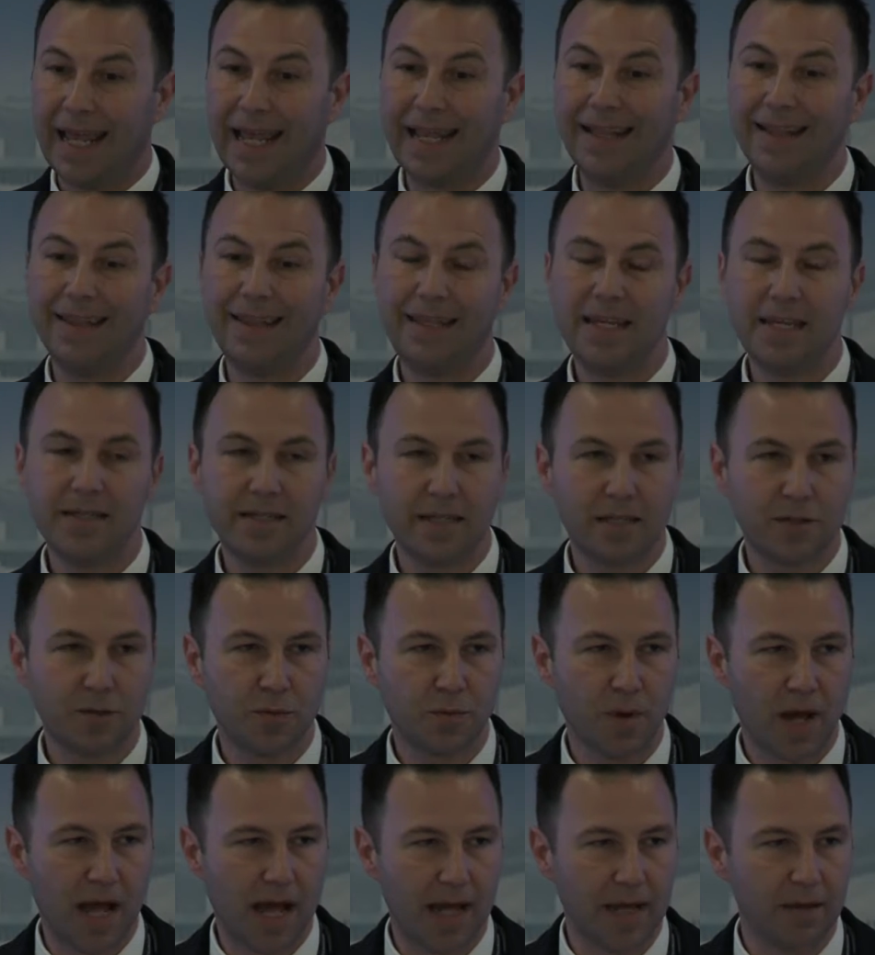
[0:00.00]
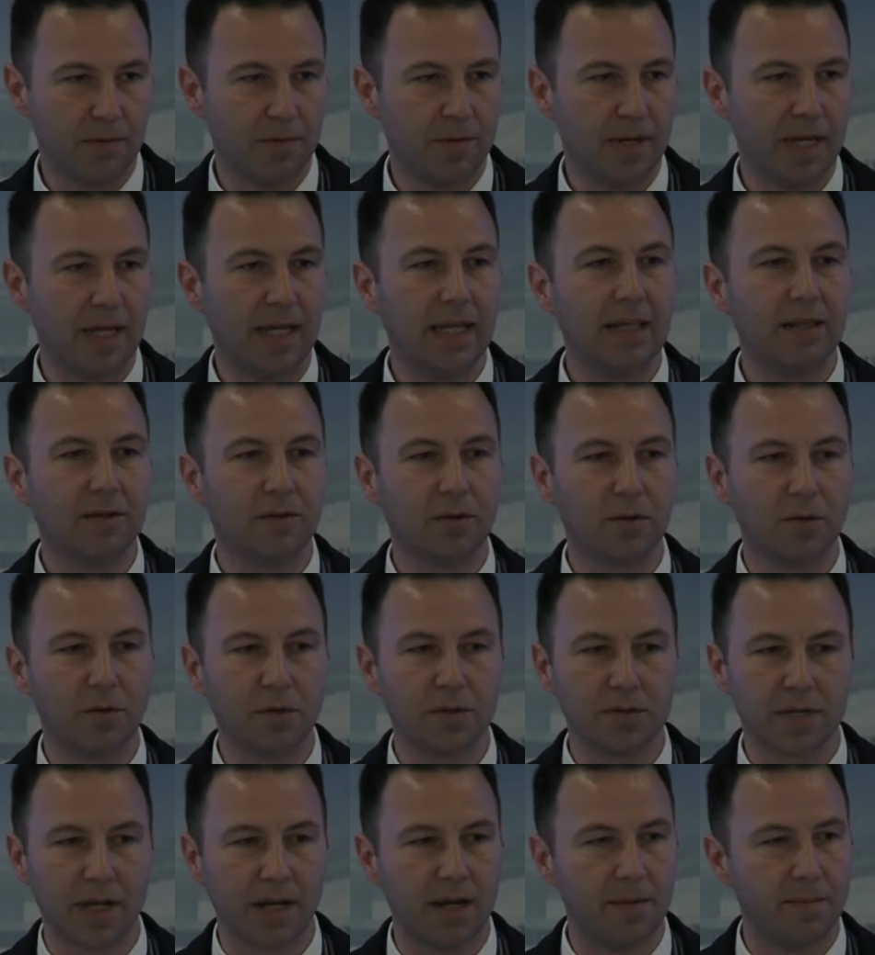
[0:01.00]
And this is why we
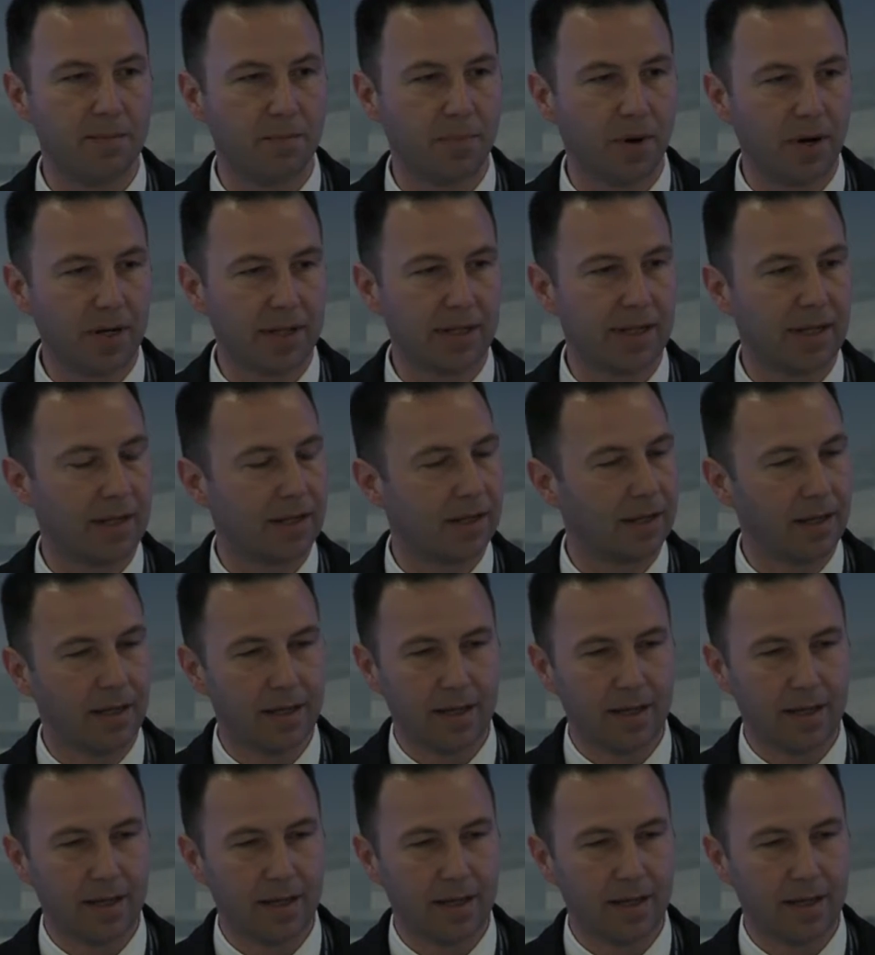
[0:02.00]
introduce an important